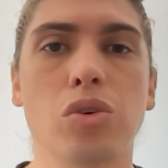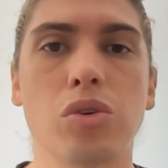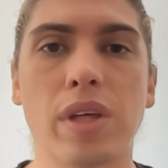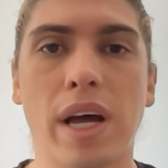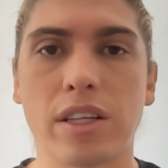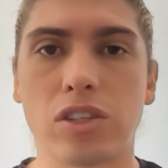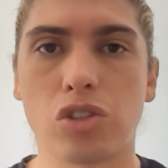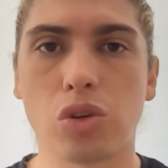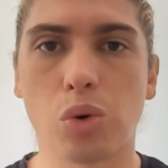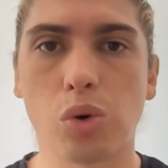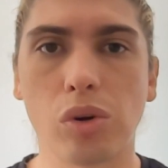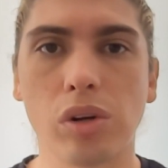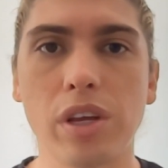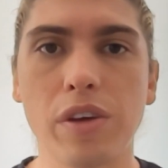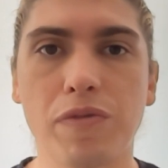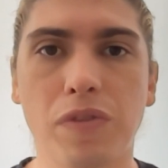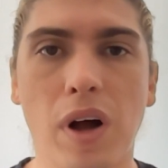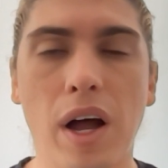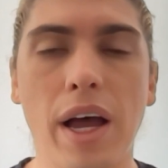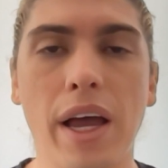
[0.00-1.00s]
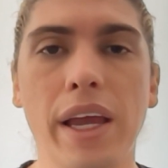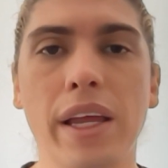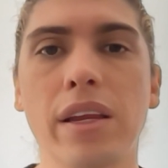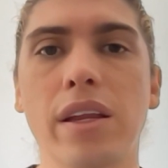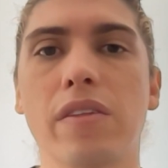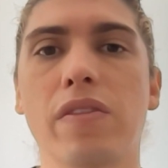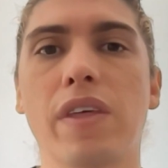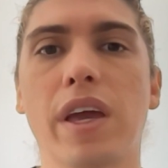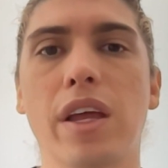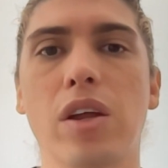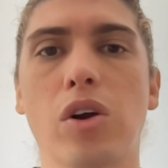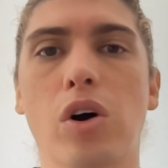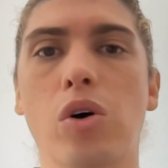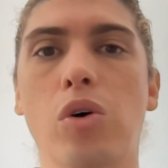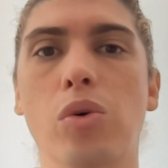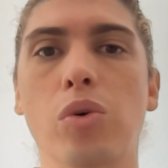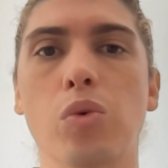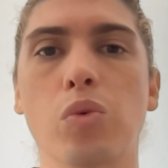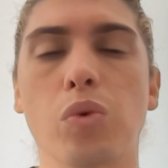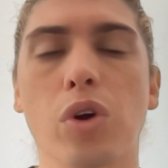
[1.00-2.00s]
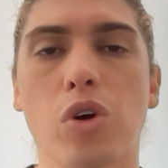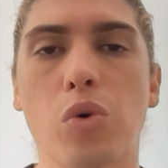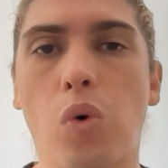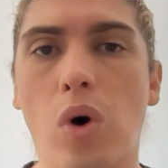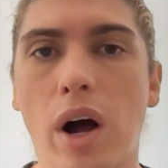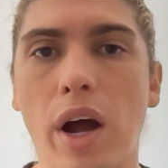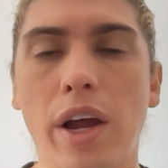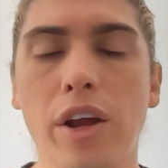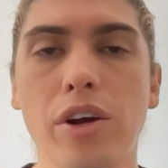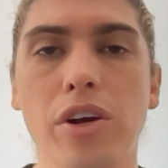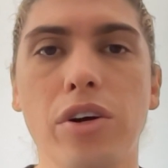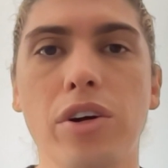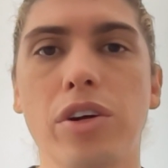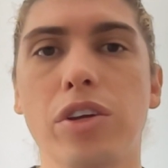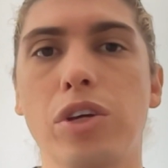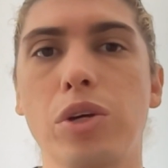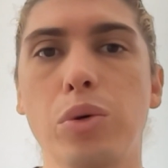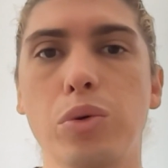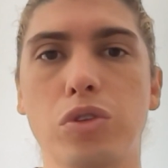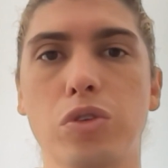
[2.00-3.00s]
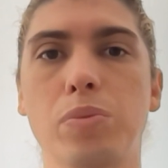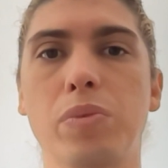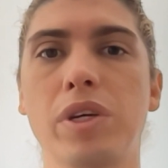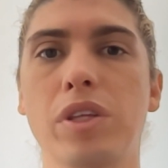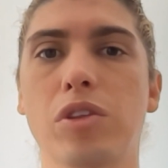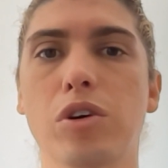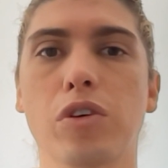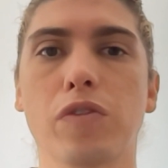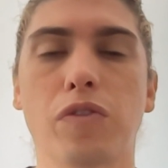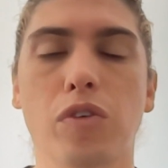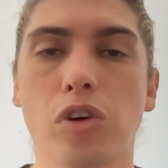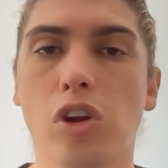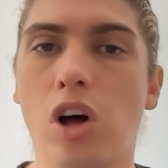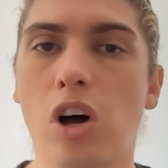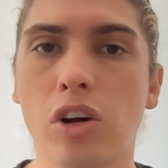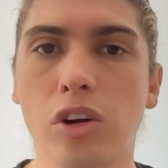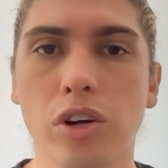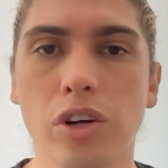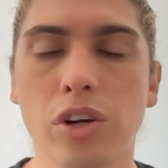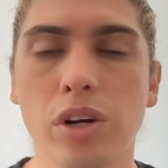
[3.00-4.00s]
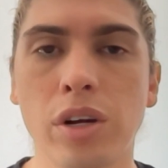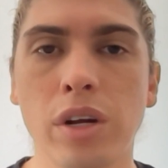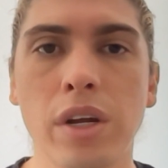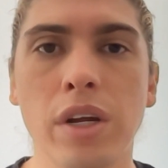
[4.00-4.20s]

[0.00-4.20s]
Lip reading: that's totally fine. They don't require you to be there for longer